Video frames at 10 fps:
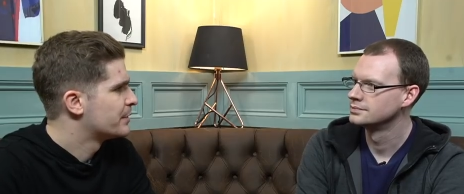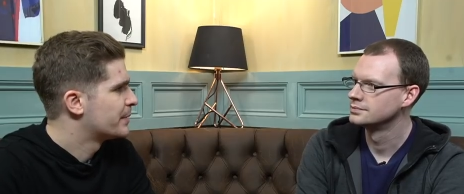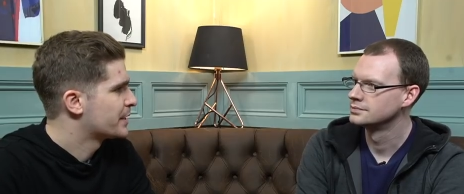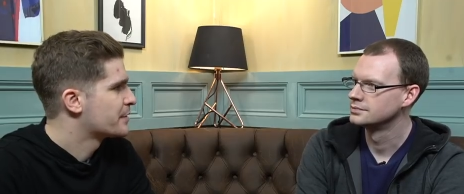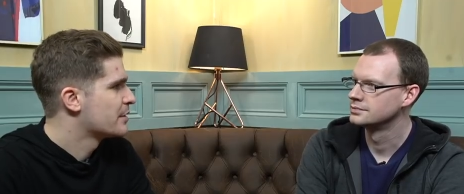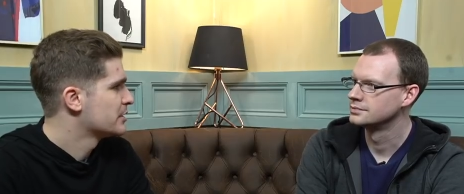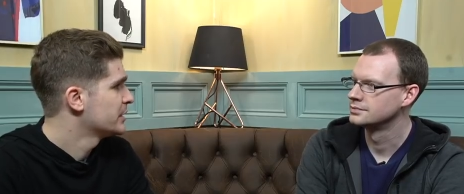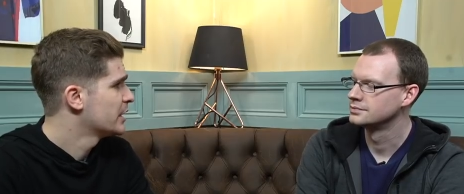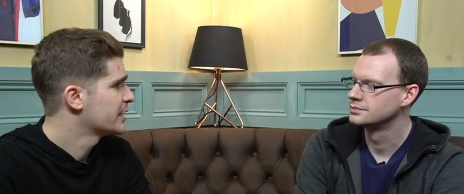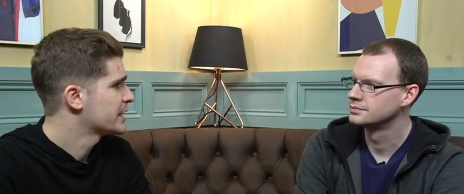Speaker 1: But I thought, you
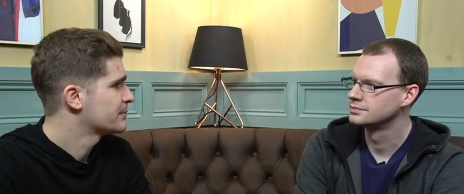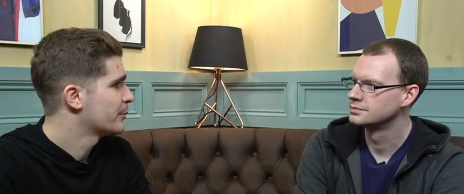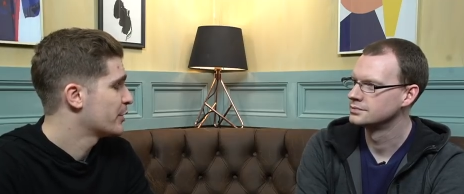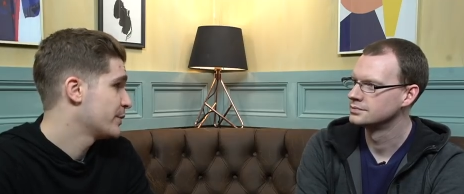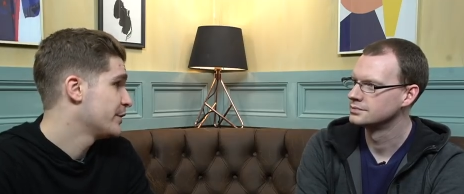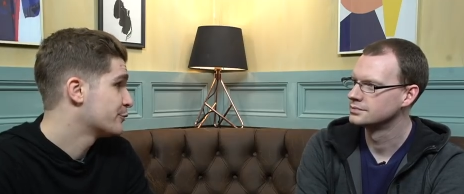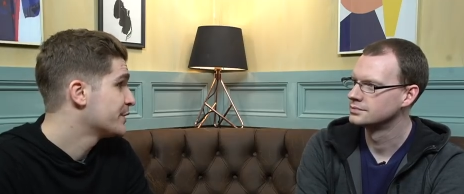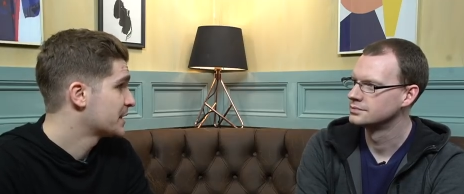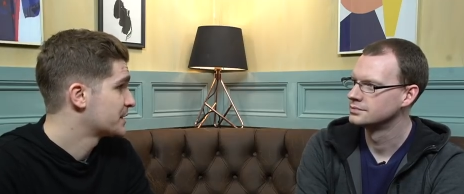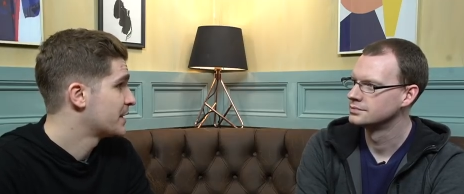know, that's with if
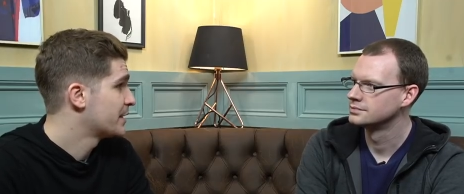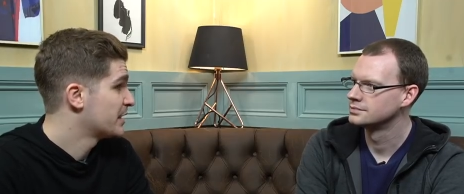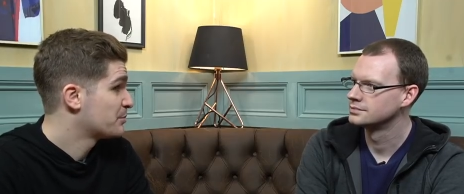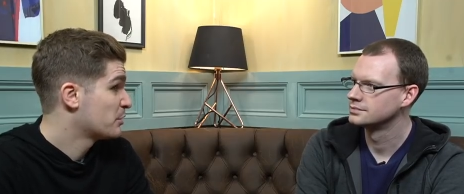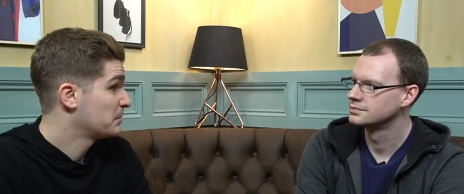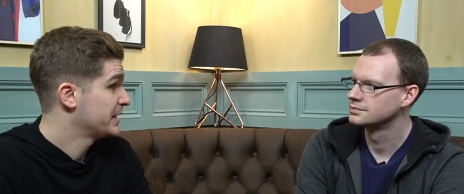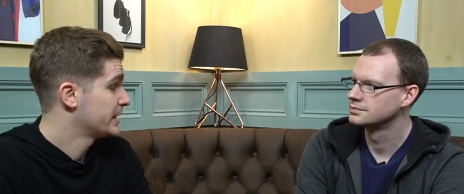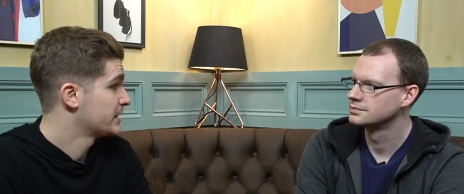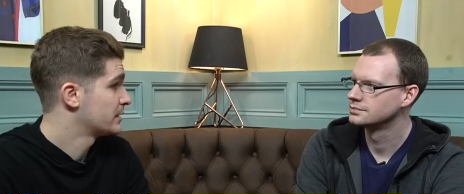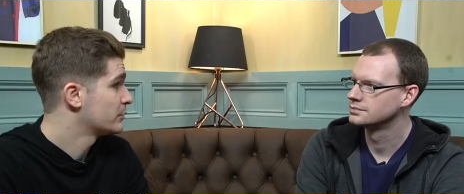Redux is in there, there probably
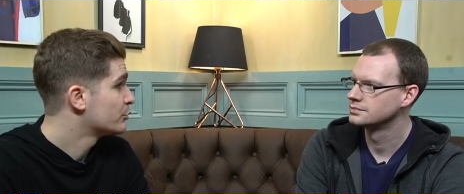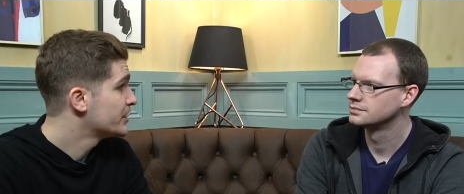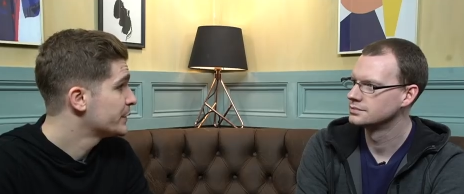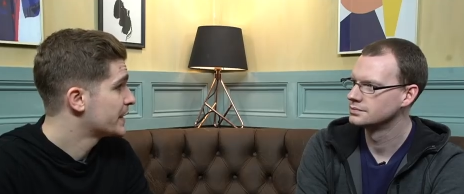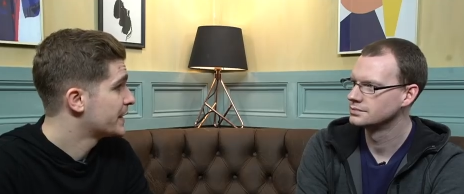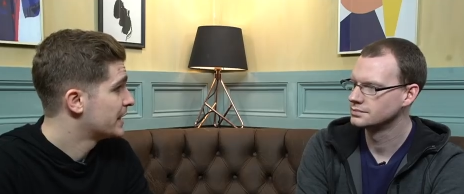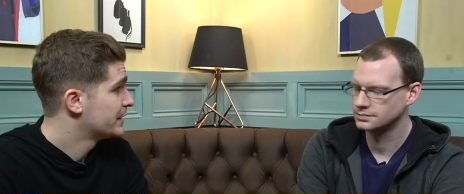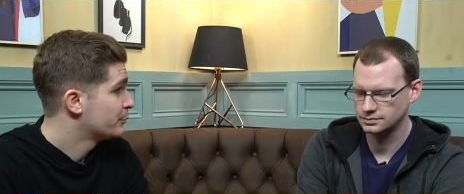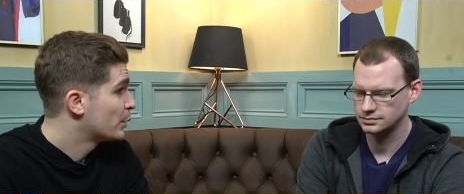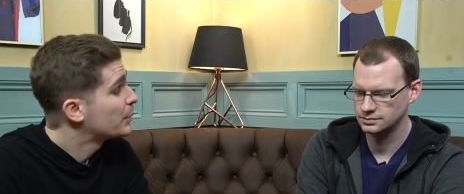is Reduce in there.
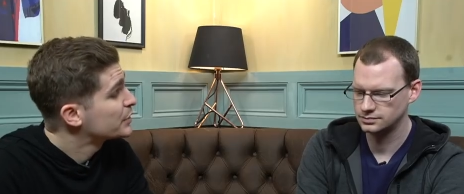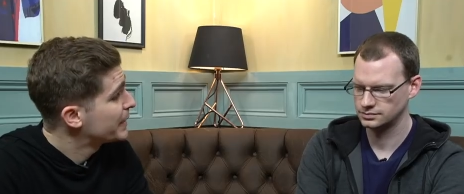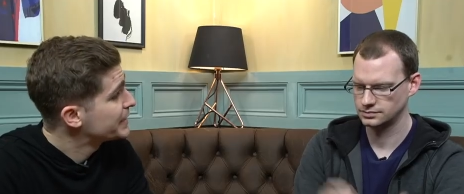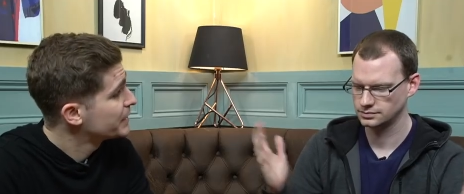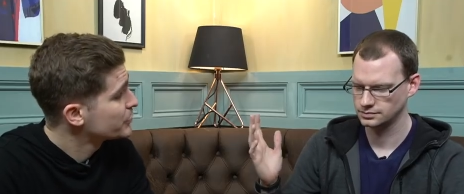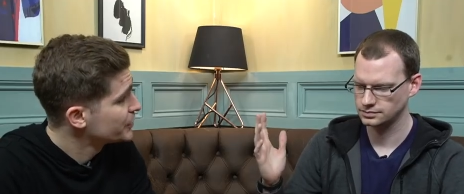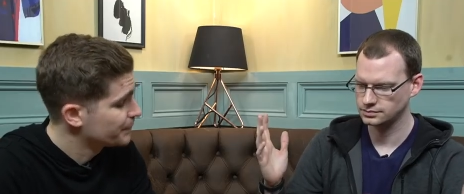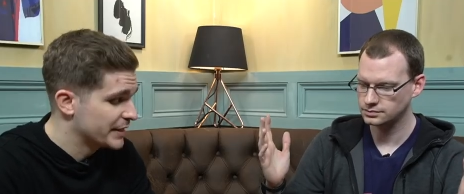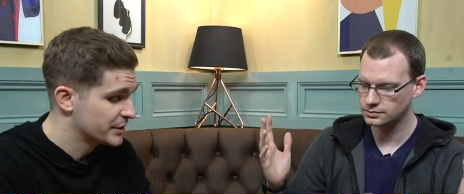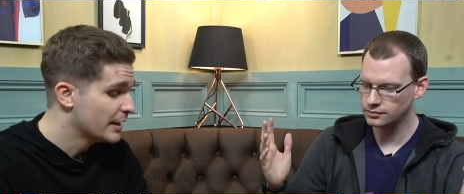What was my assumption?
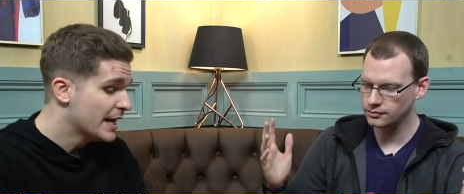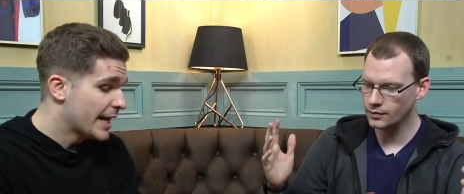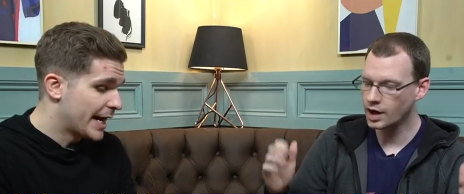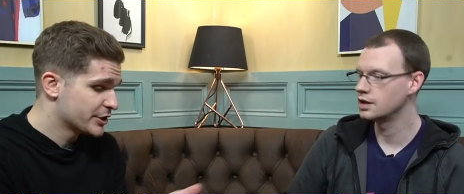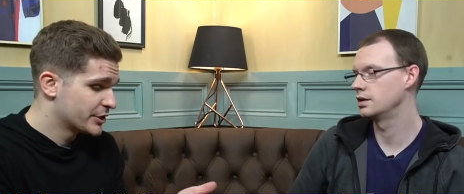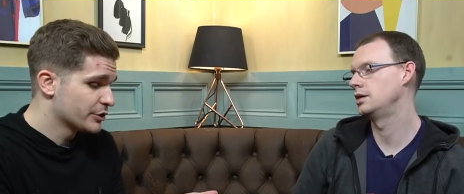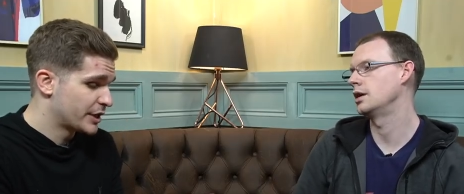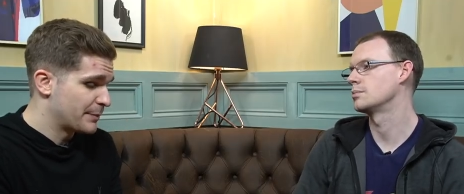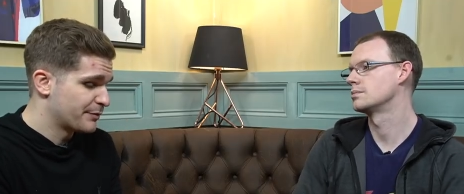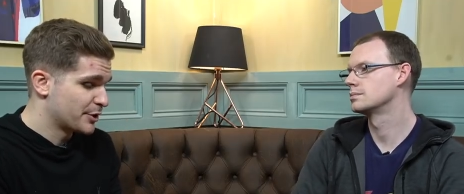And so I just used a
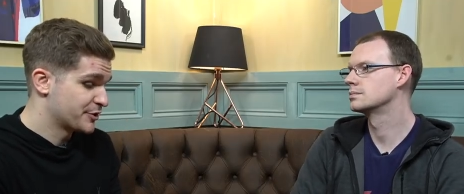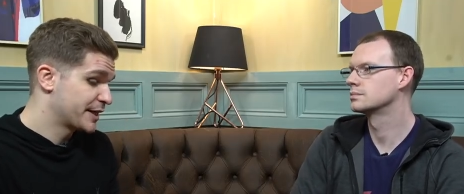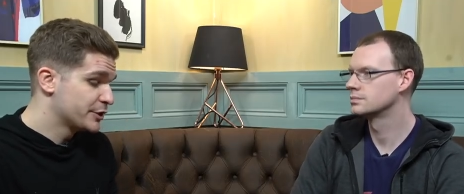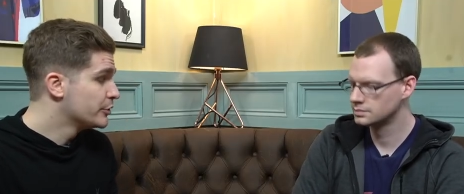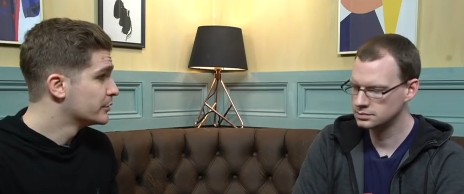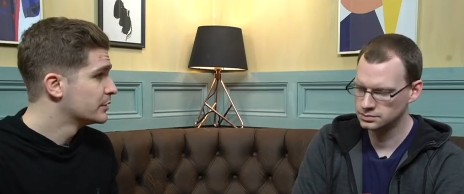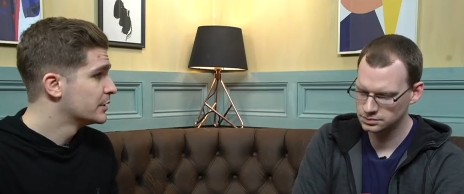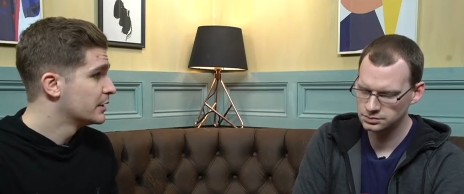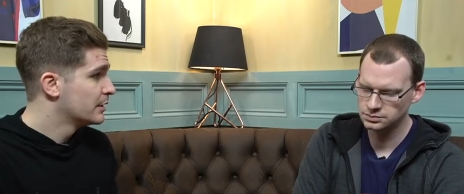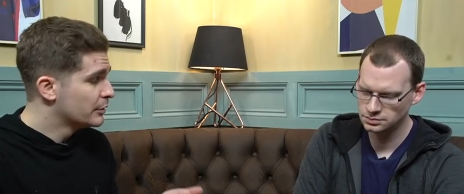couple of projects I knew
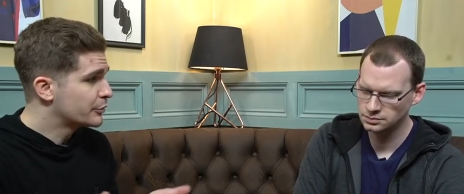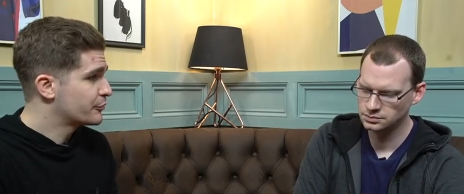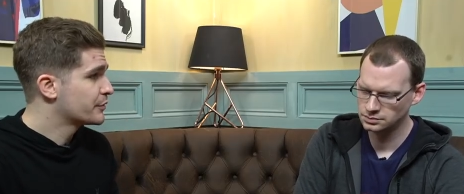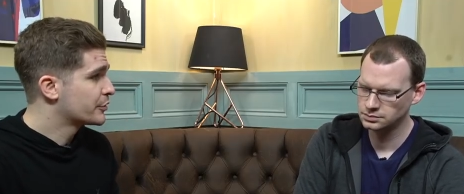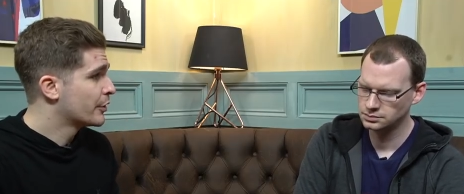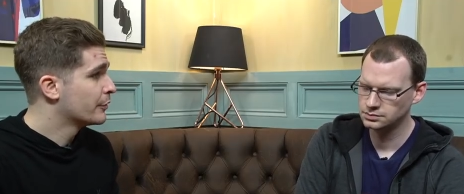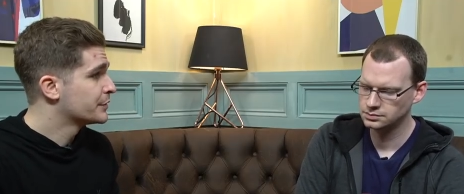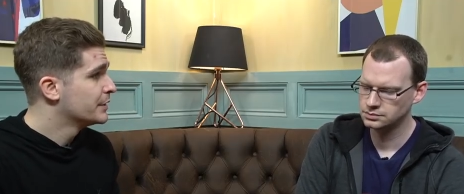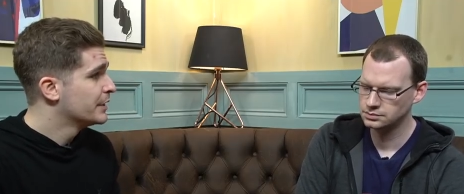looks through the code,